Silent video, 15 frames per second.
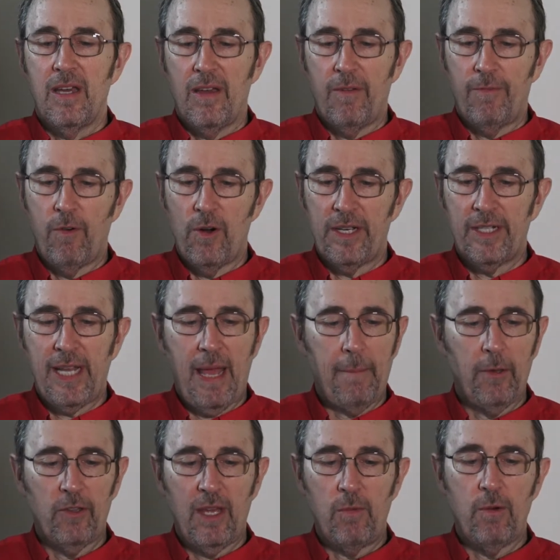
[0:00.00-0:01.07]
for
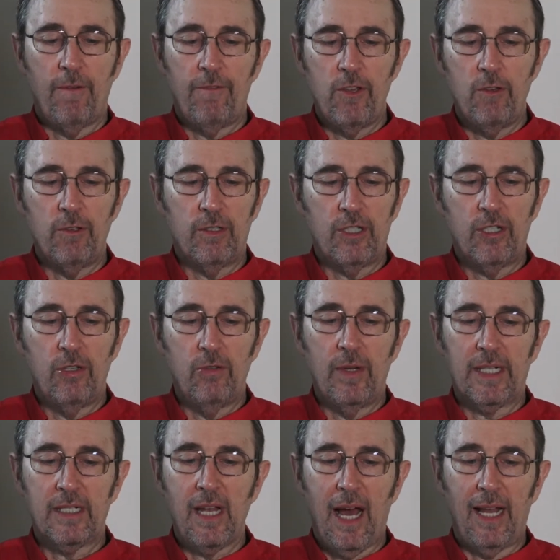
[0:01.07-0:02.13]
example, they refused to
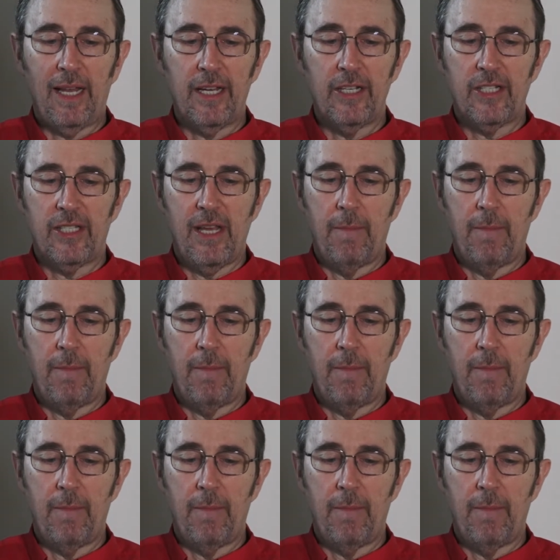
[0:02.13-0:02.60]
acknowledge